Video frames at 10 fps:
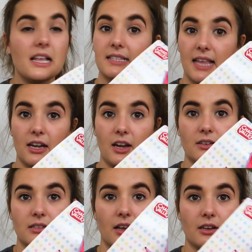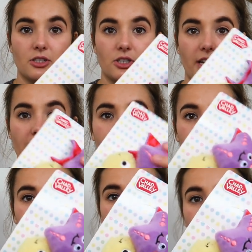Say No's last year.
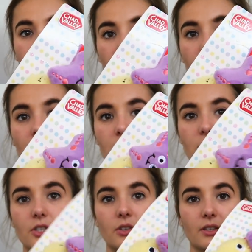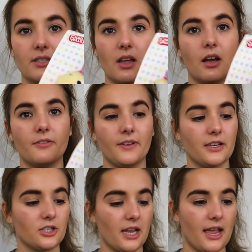So she's got the
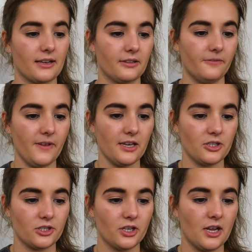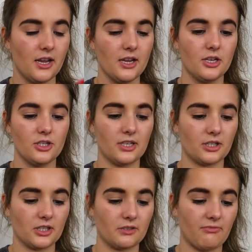starfish and the fish. She
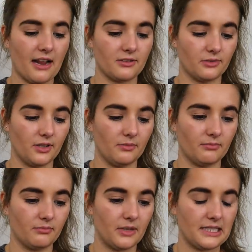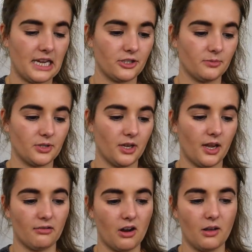can just rattle them, attach them to
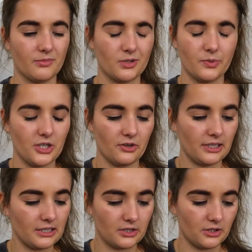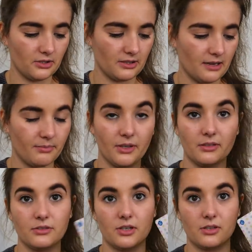her arms. We don't need to do that,
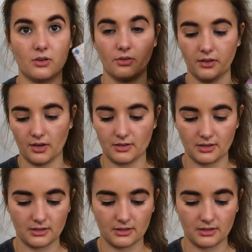but she's got those,